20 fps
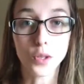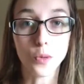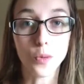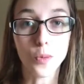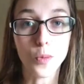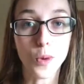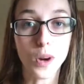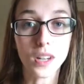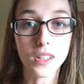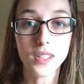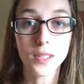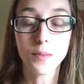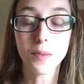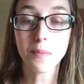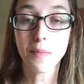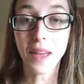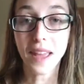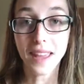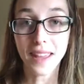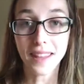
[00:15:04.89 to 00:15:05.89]
You want to be
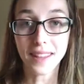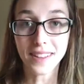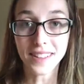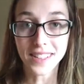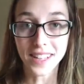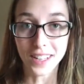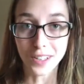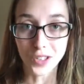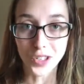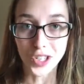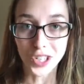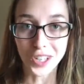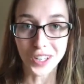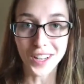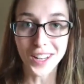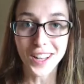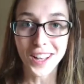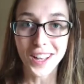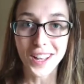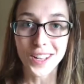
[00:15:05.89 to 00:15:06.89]
paying attention